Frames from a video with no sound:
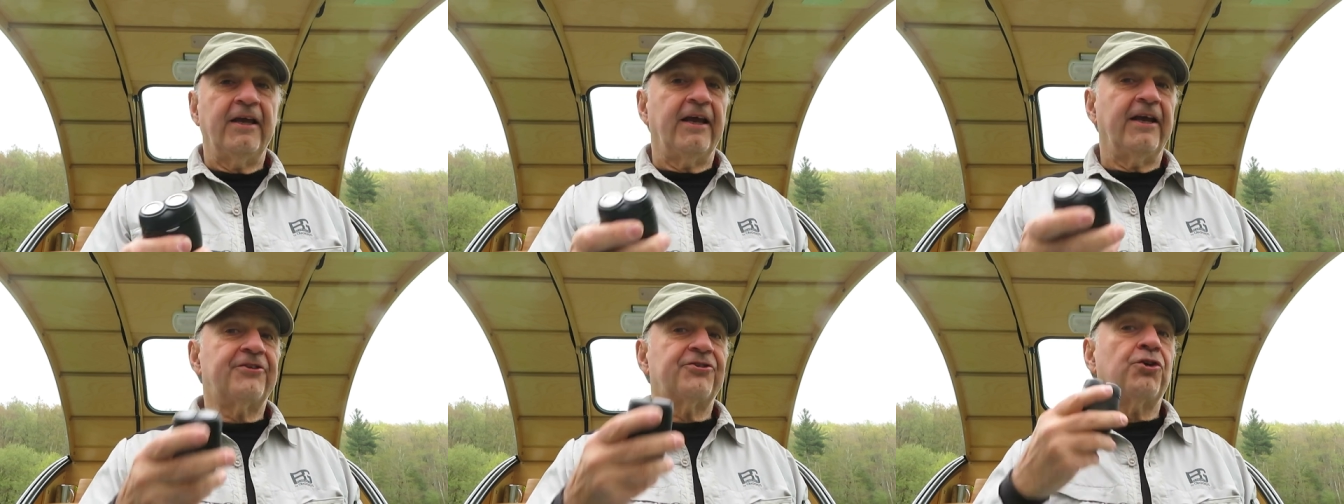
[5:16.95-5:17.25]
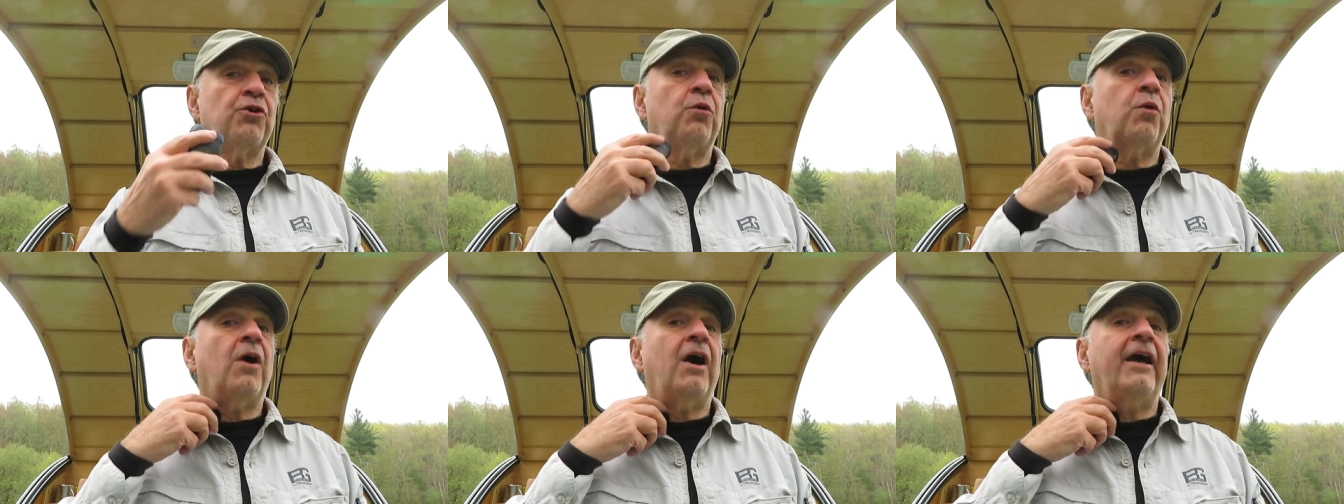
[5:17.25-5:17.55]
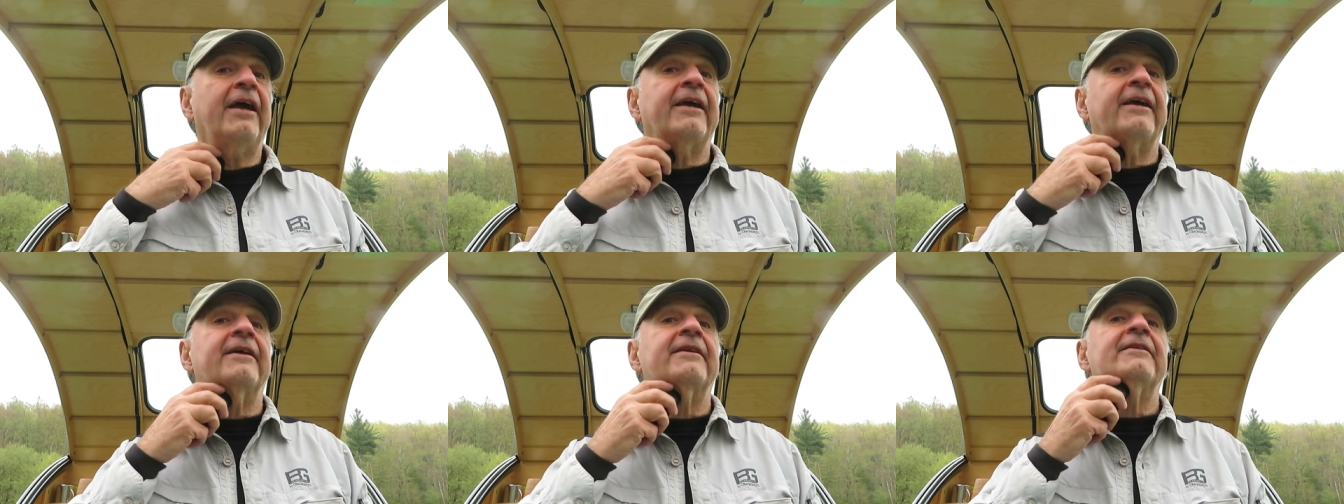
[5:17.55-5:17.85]
It's
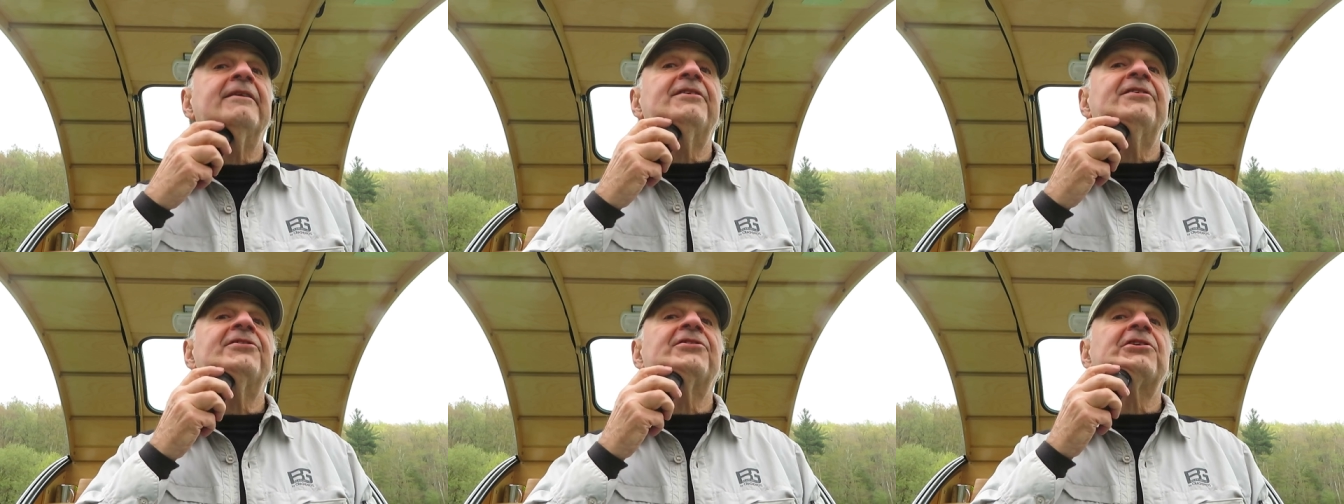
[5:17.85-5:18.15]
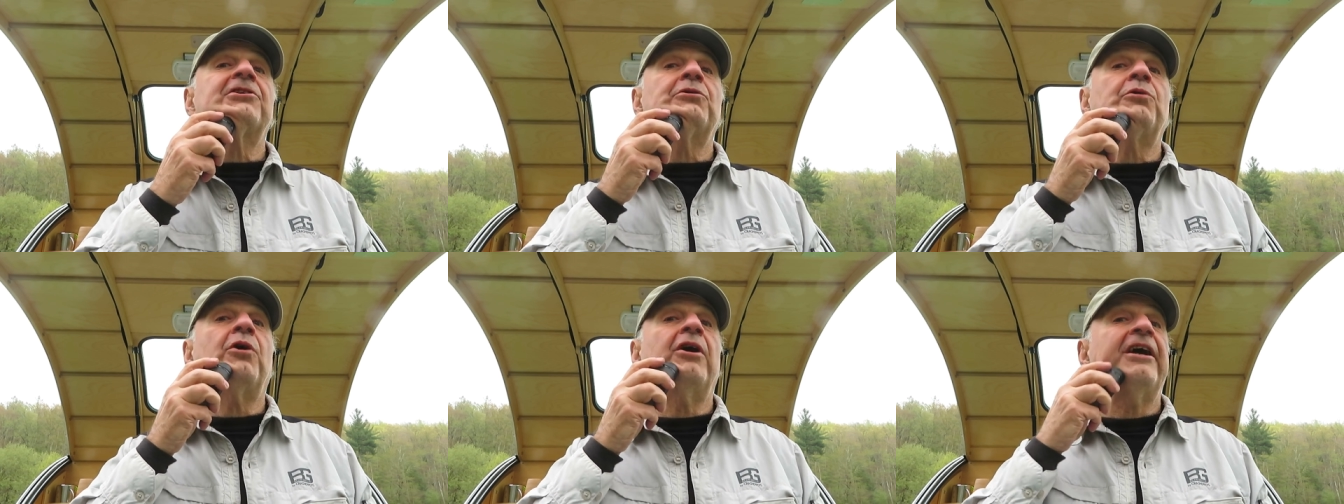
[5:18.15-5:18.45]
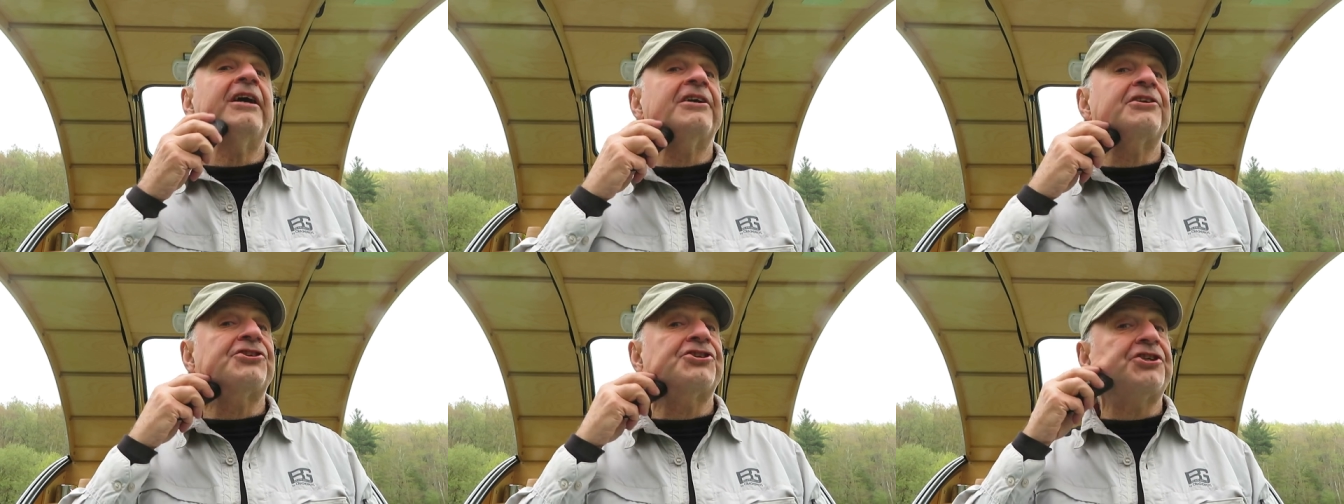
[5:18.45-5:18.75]
quiet. This is a
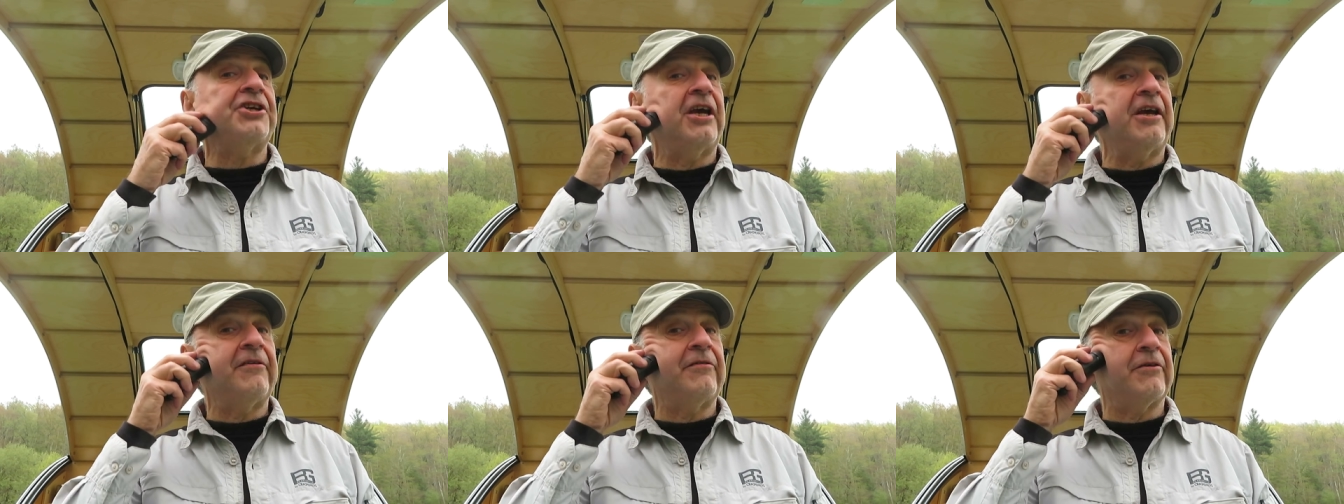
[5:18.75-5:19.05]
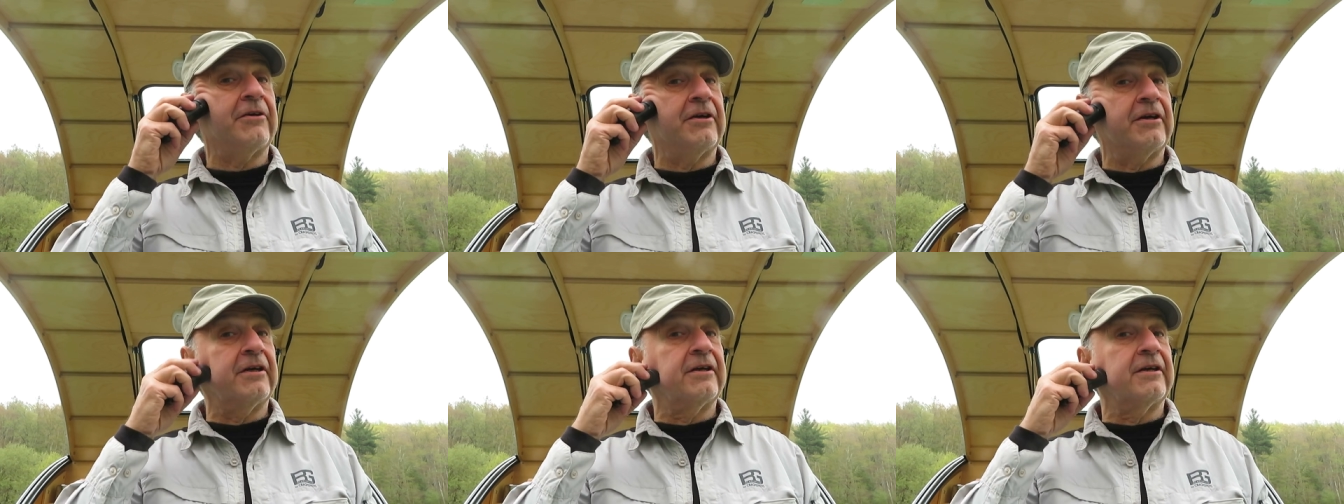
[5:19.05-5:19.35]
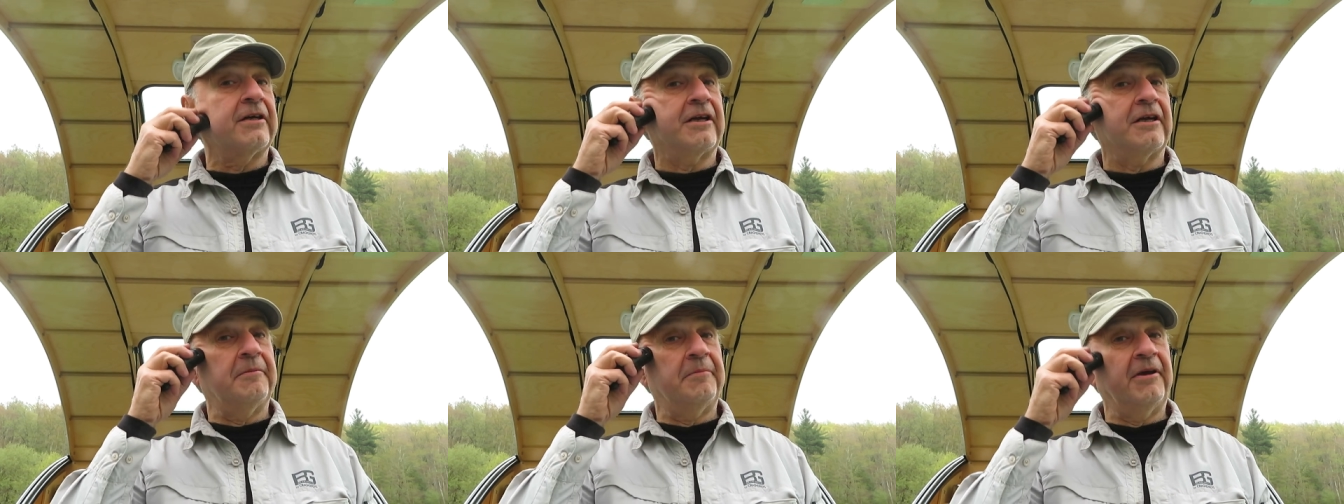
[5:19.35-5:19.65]
quiet
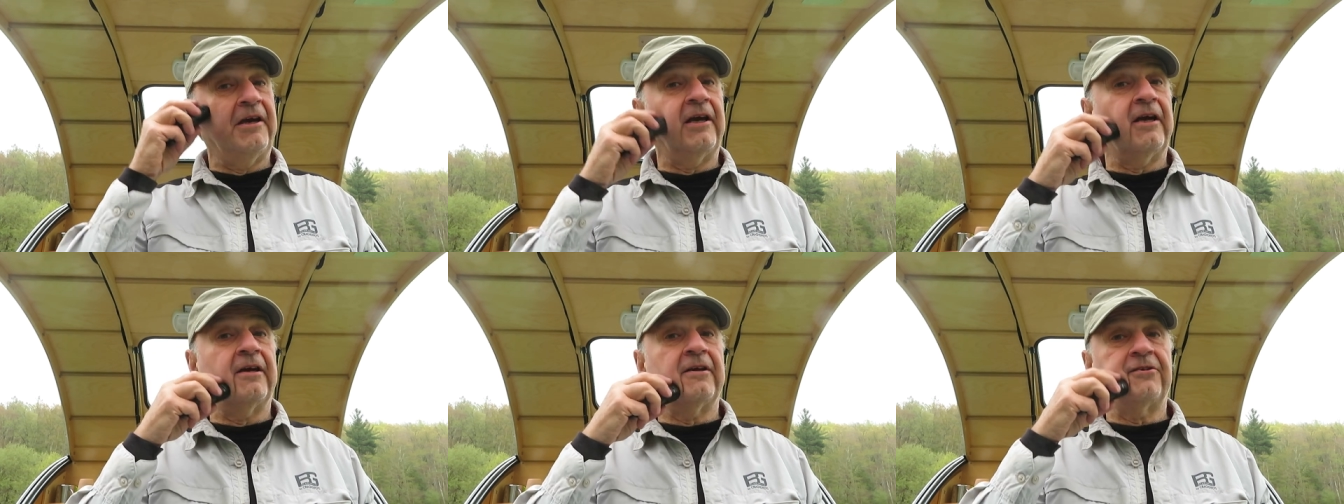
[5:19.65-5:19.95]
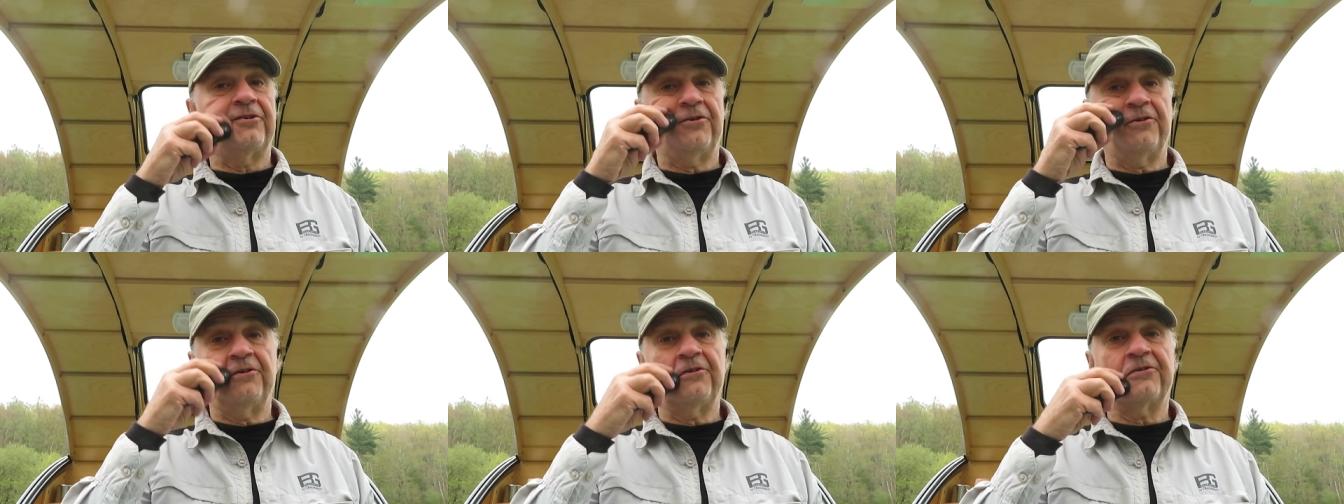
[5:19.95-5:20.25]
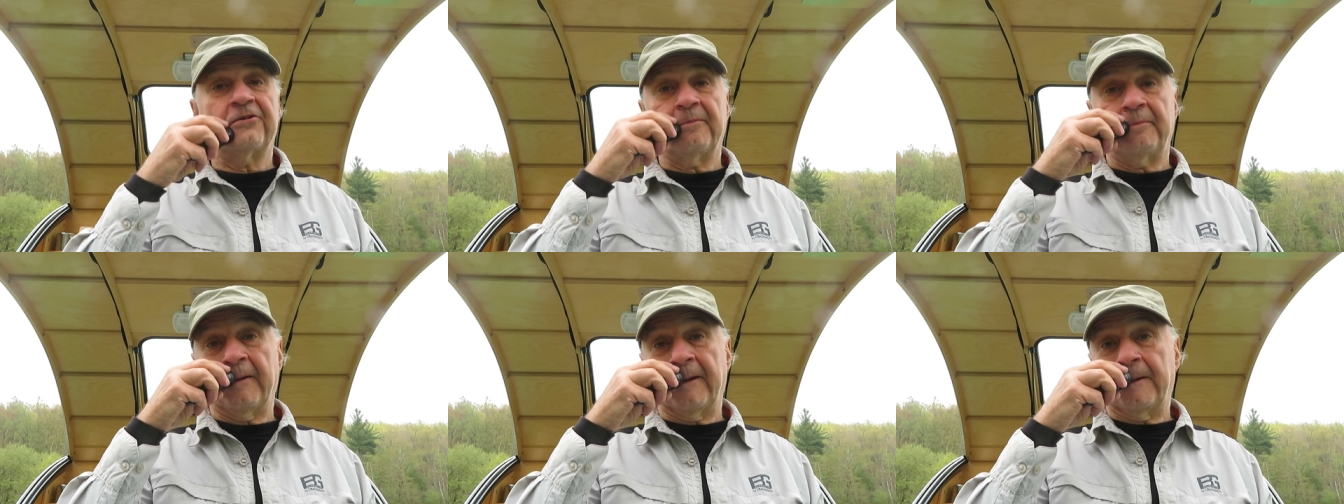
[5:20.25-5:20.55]
shaver compared to
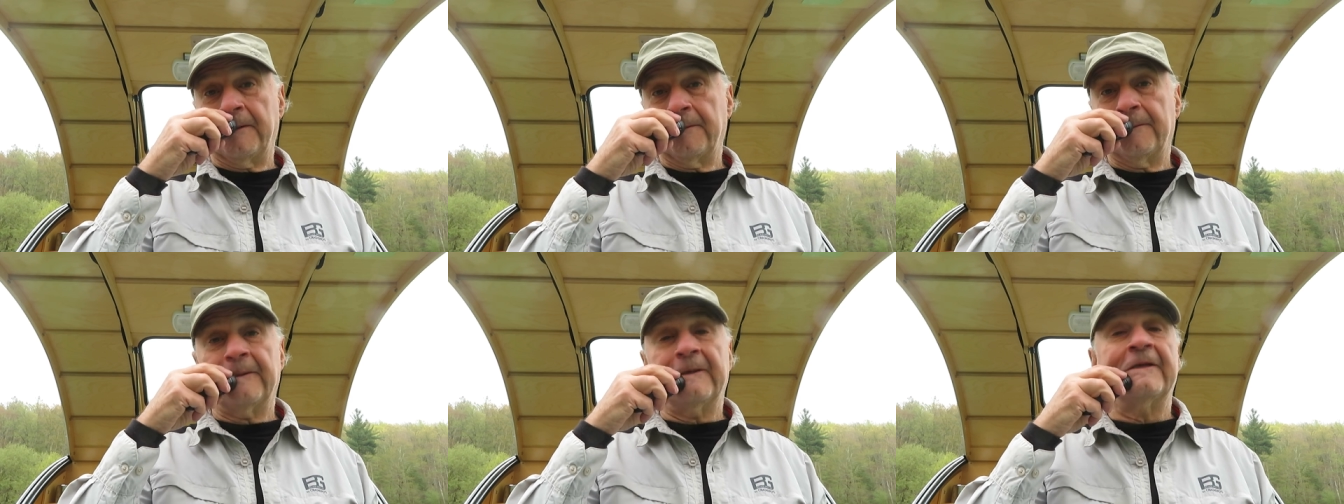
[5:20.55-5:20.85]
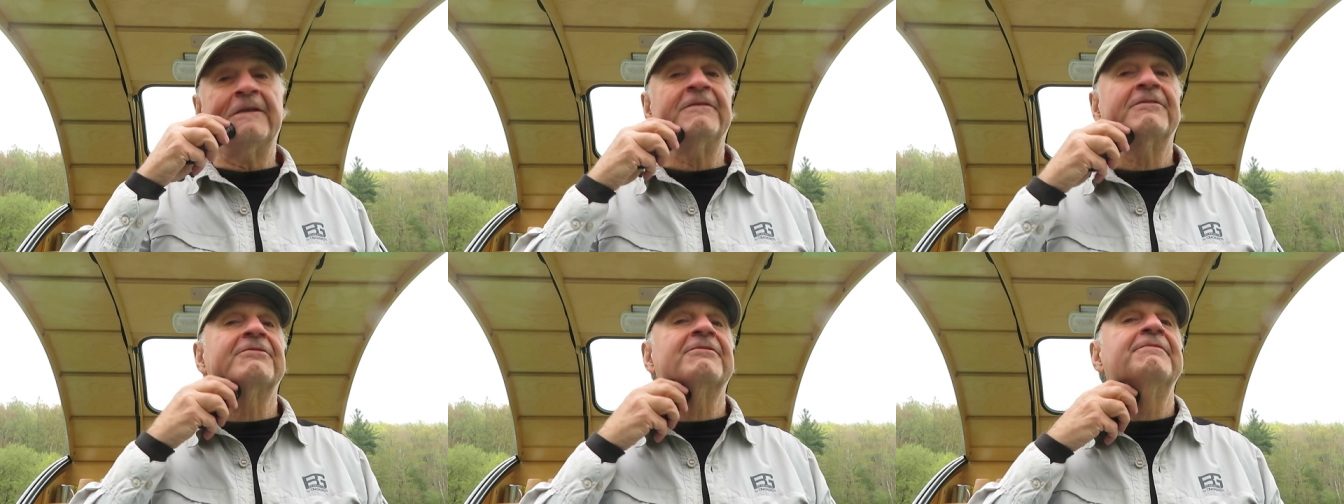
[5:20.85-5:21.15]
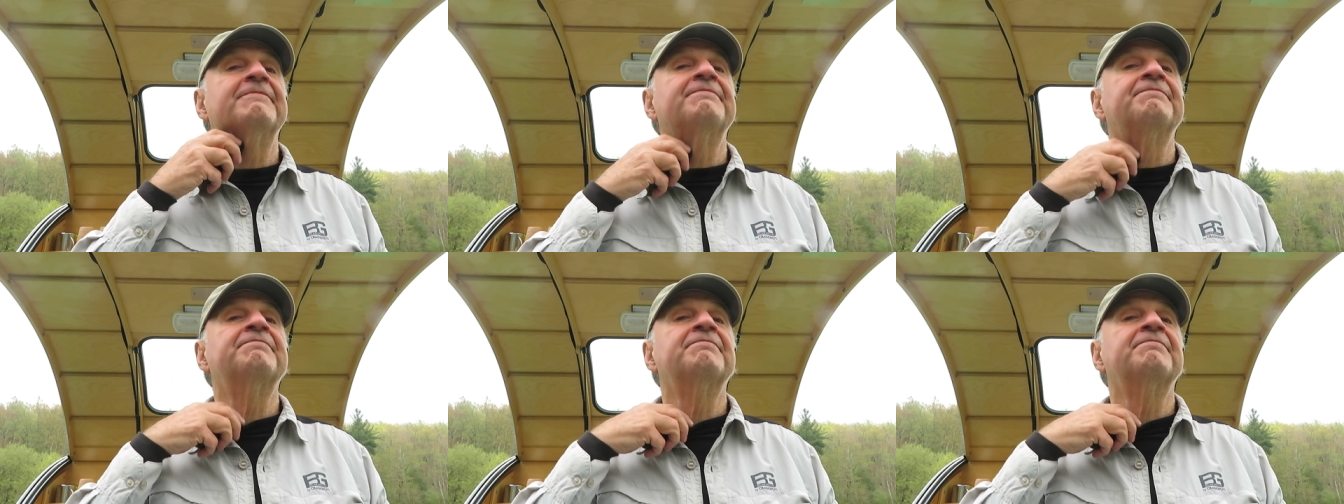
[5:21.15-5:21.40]
some other ones.